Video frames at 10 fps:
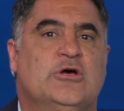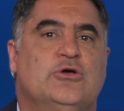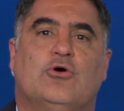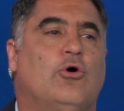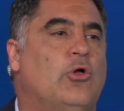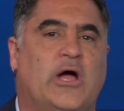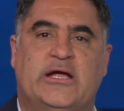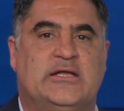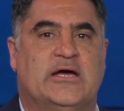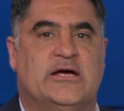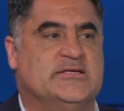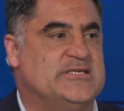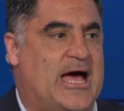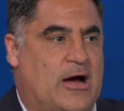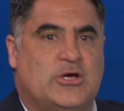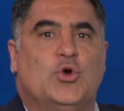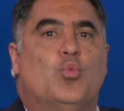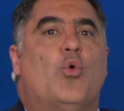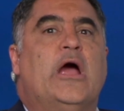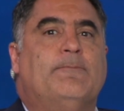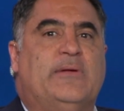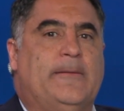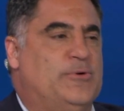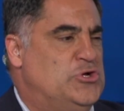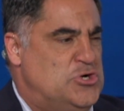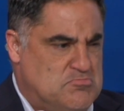Your whole idea is how can white people